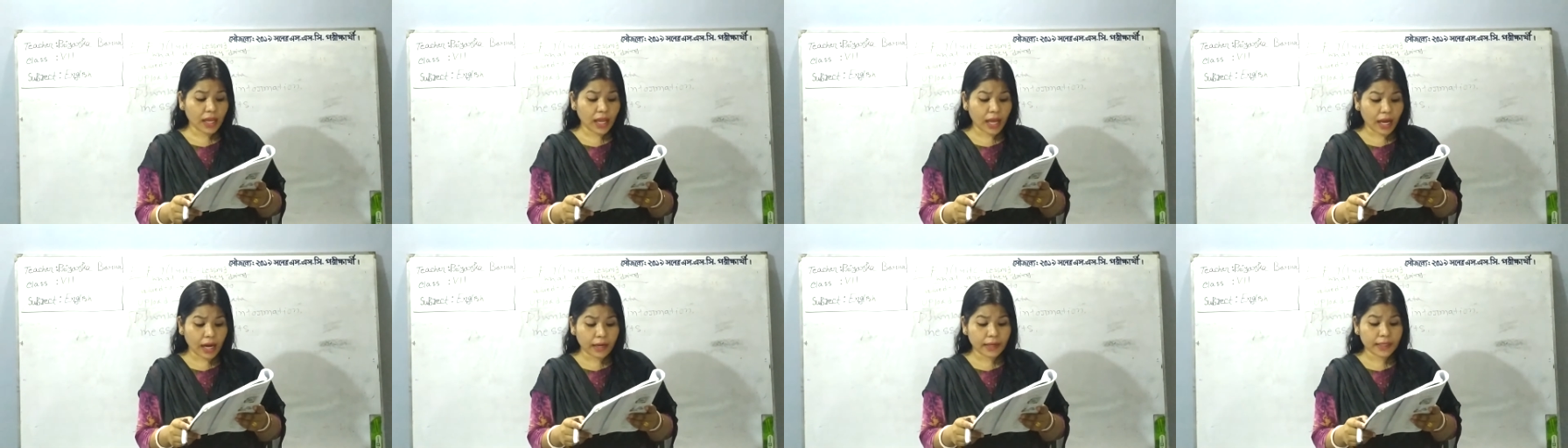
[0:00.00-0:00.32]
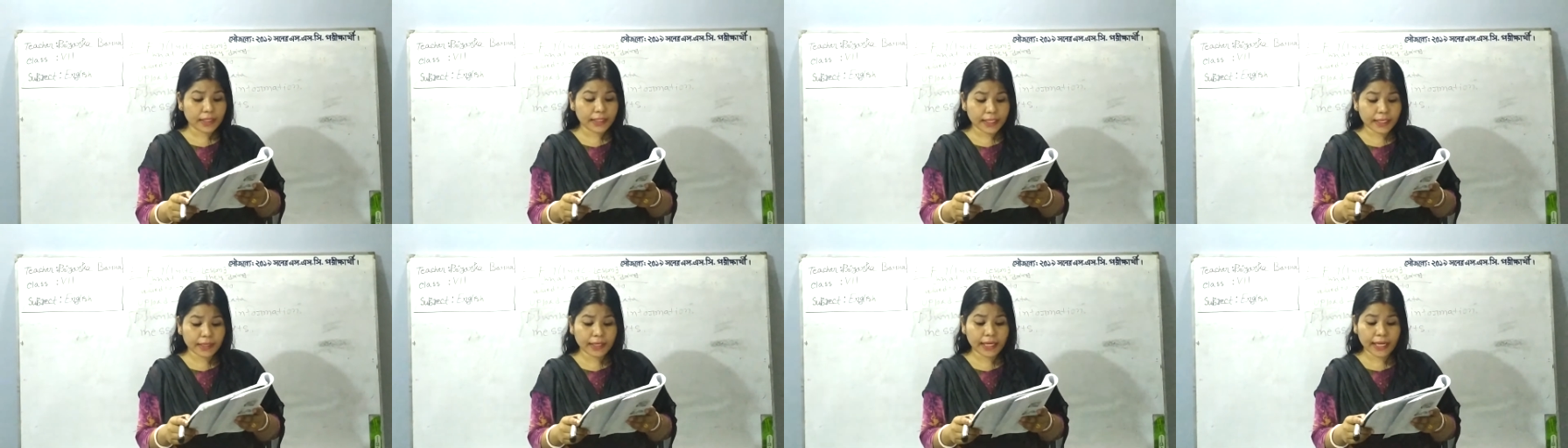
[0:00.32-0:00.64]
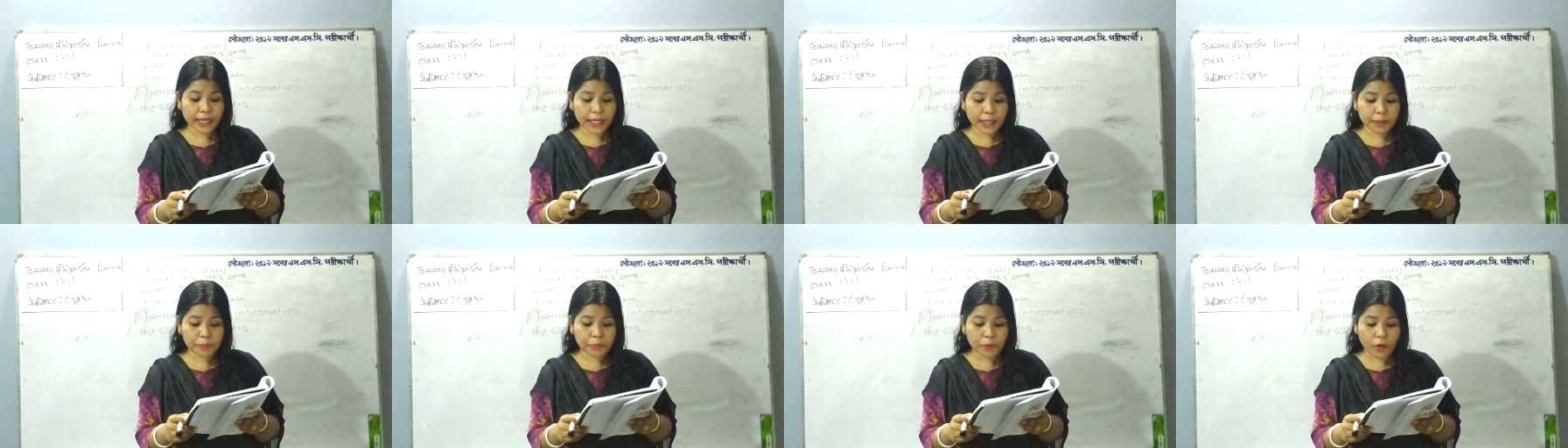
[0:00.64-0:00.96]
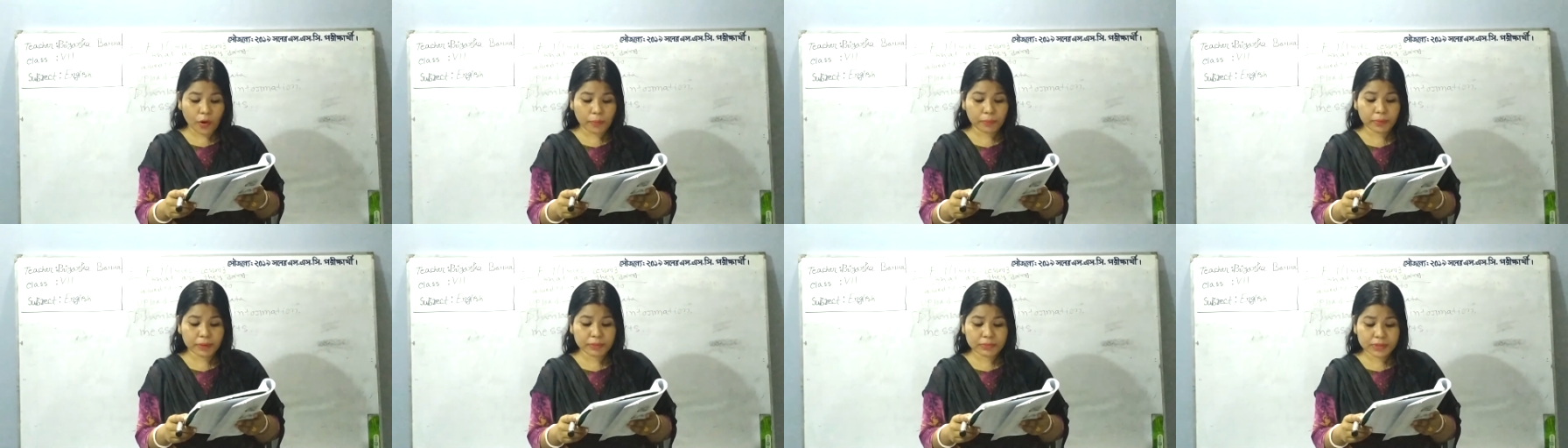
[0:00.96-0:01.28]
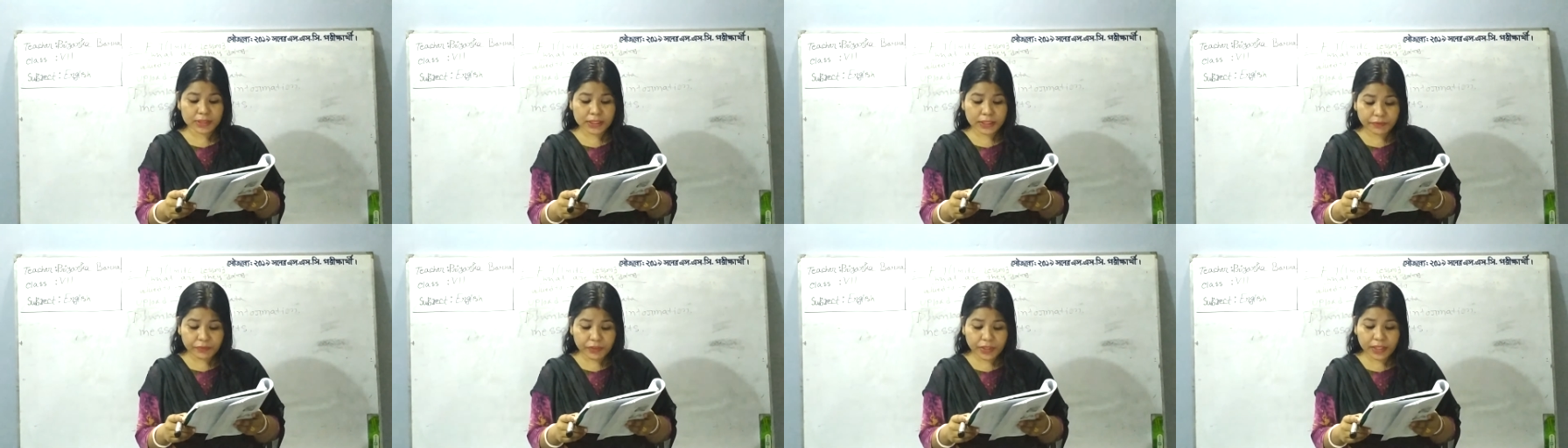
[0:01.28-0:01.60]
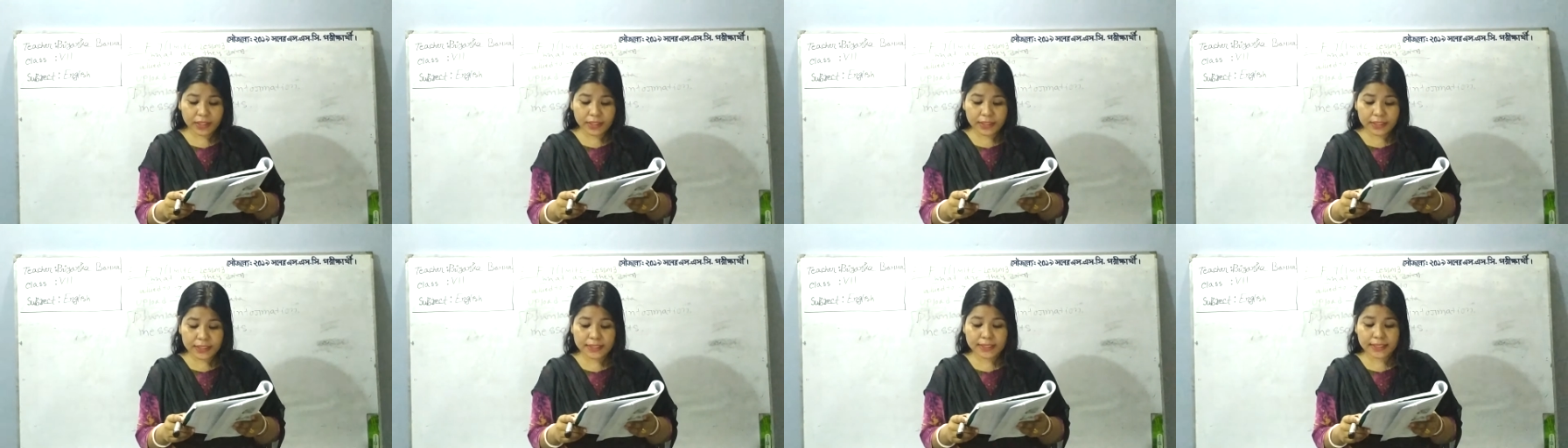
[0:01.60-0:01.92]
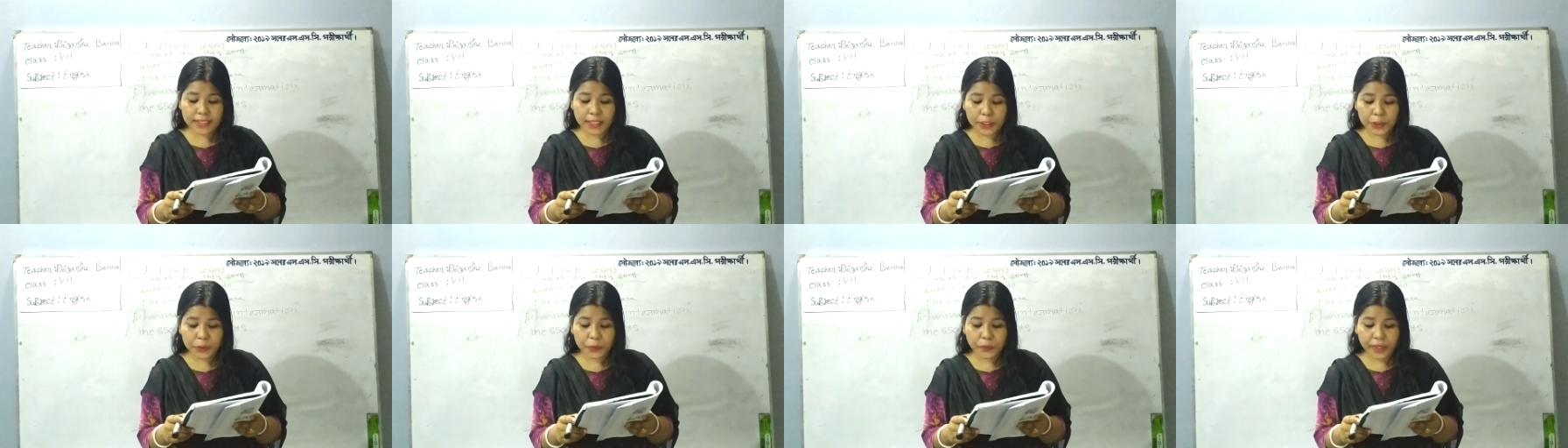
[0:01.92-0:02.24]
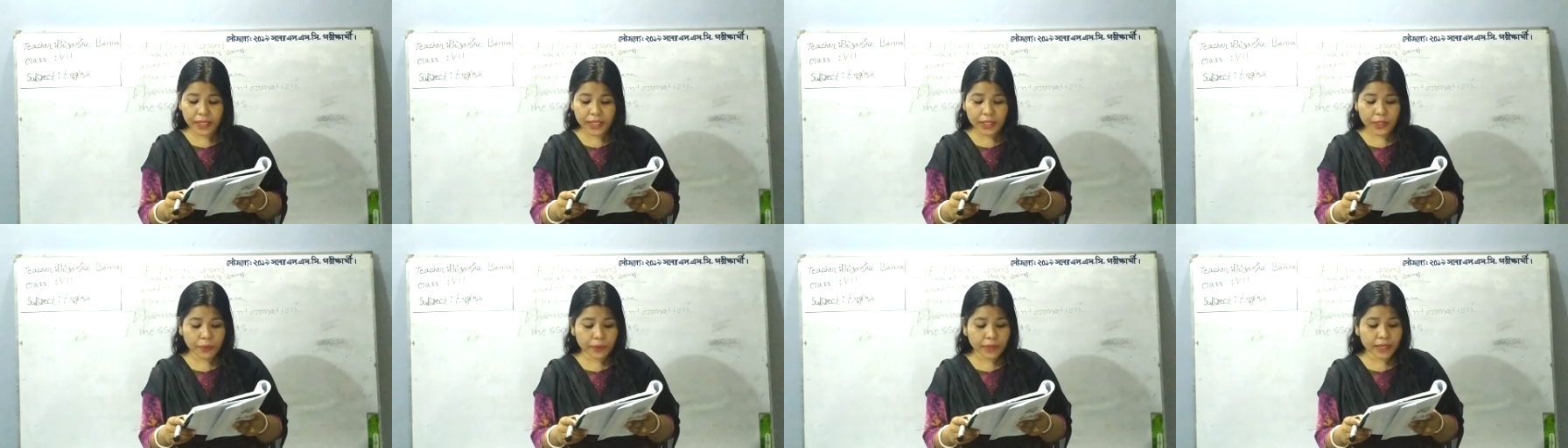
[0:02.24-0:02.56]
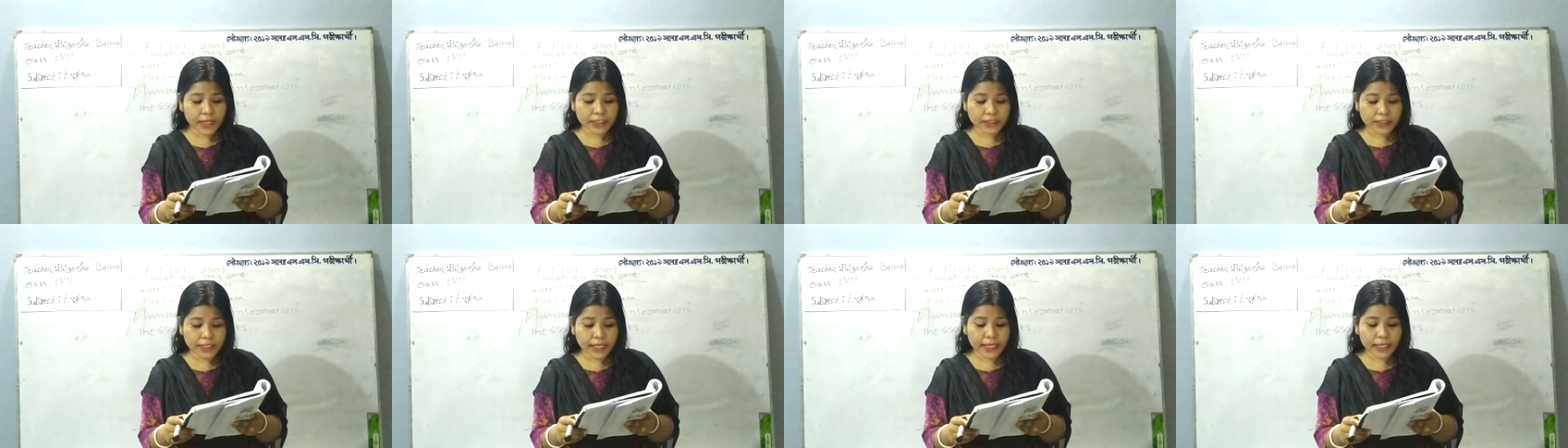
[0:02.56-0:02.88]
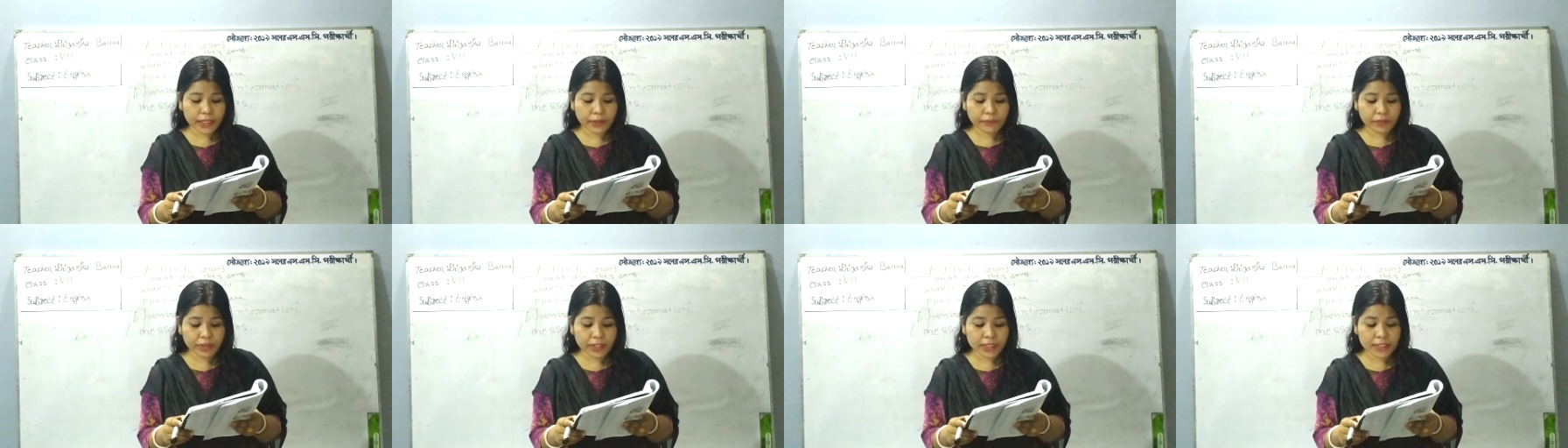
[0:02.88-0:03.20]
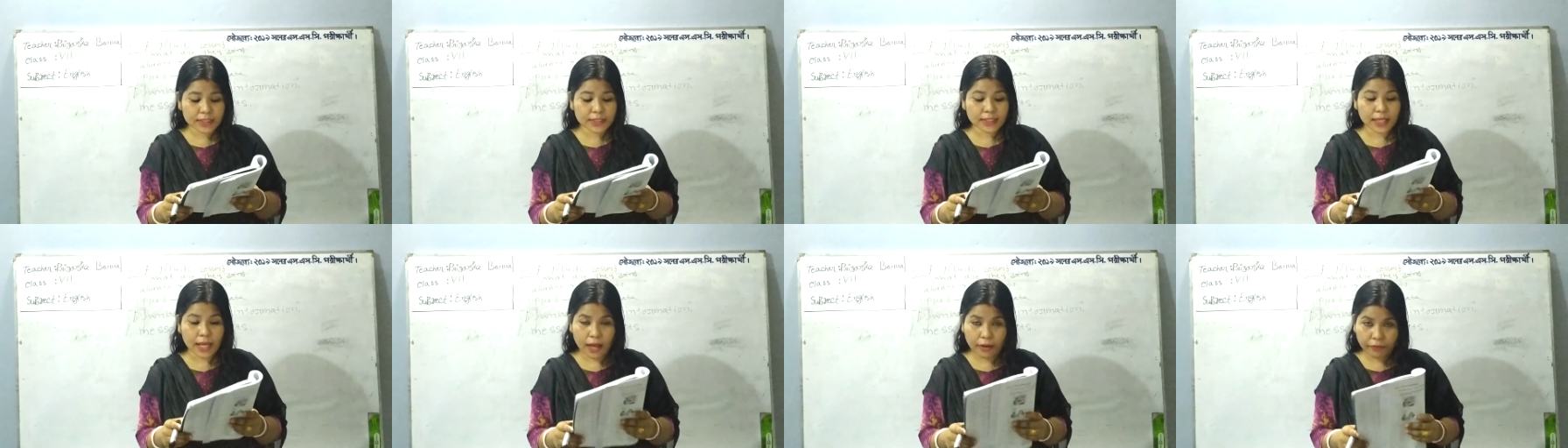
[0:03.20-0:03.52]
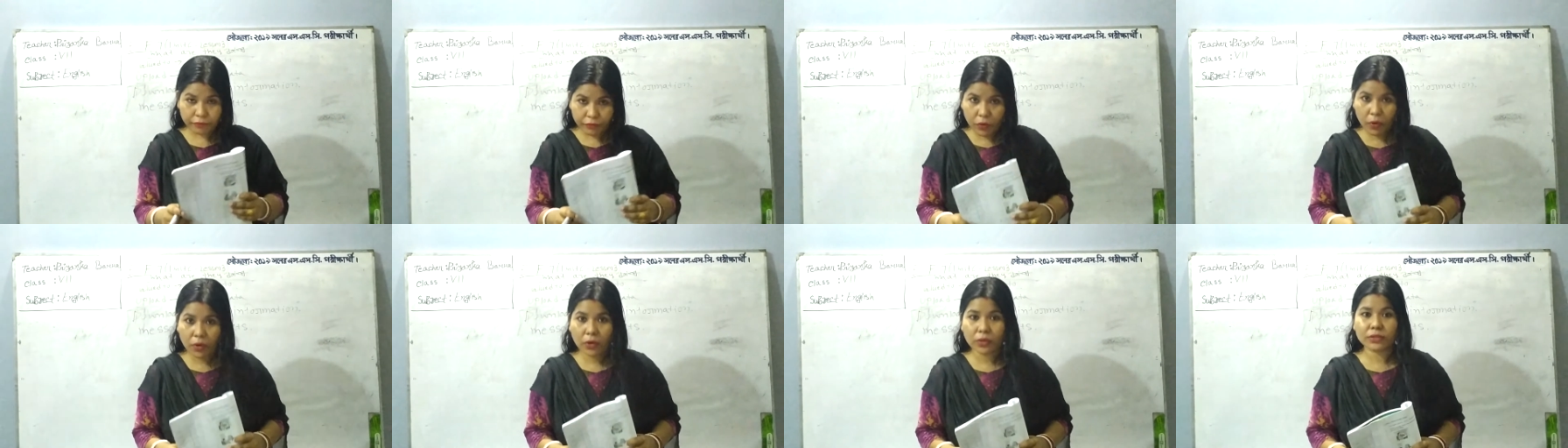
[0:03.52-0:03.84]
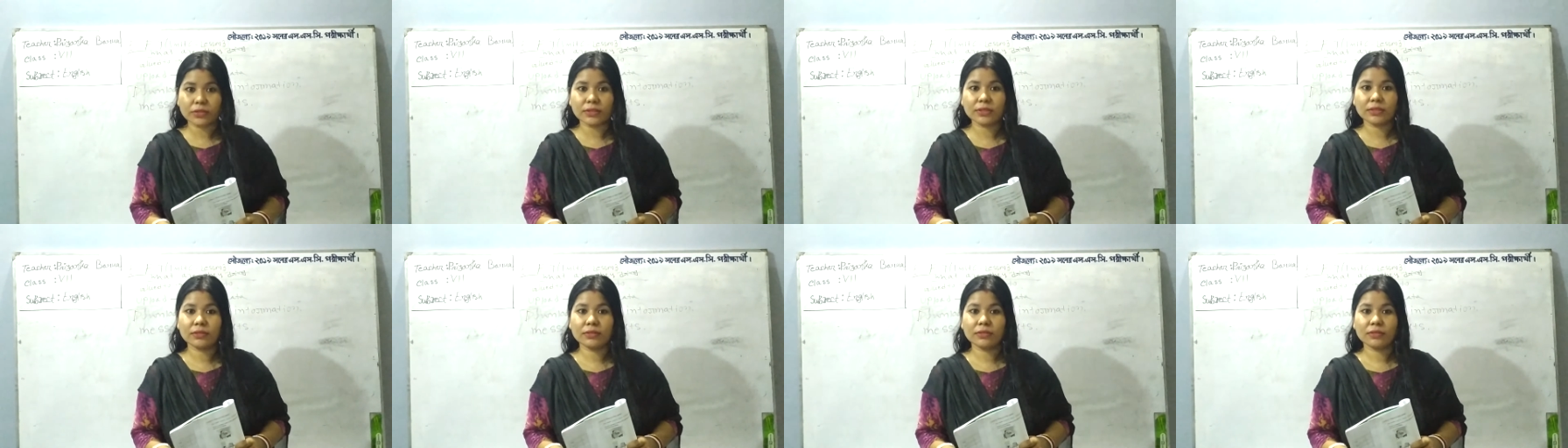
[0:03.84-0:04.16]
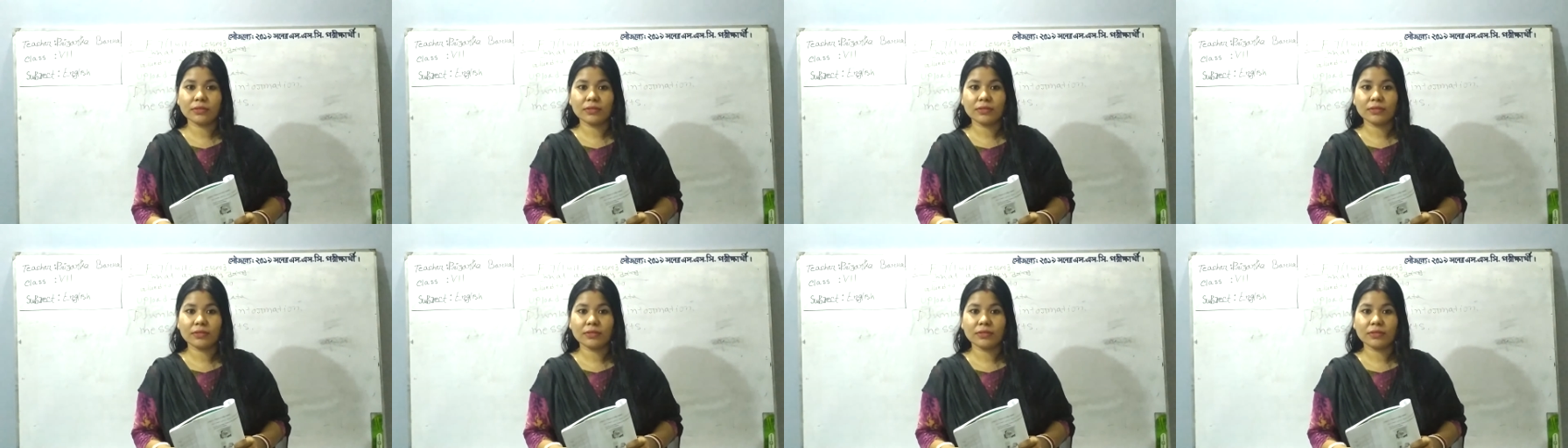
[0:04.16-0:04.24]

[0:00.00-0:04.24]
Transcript: Are there any problems, difficulties in doing your leisure activities? Of course.